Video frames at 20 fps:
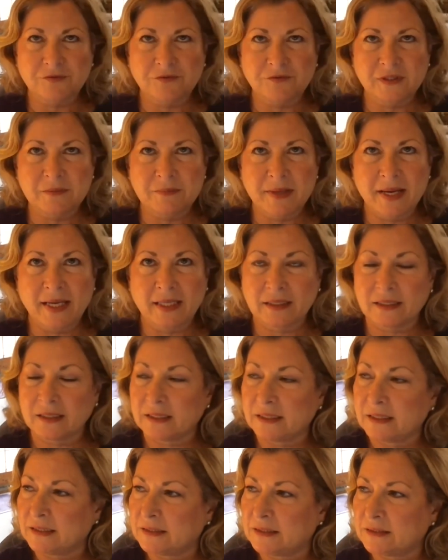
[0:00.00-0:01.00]
feedback
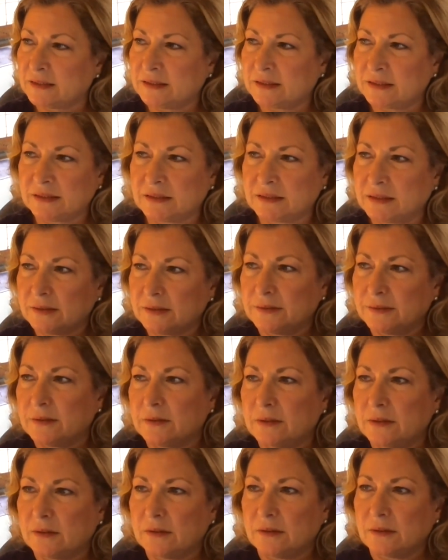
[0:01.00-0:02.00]
is
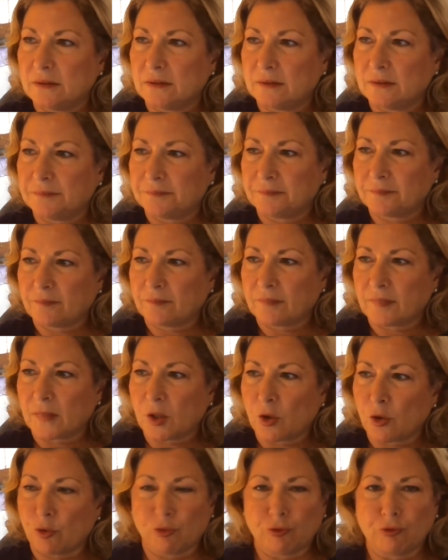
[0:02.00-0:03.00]

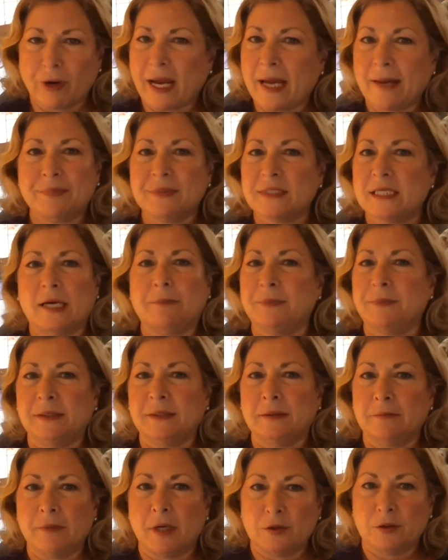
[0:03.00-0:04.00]
wrapped up in
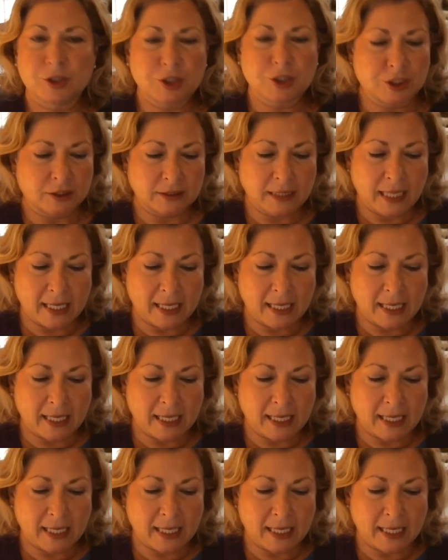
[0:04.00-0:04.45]
emotion,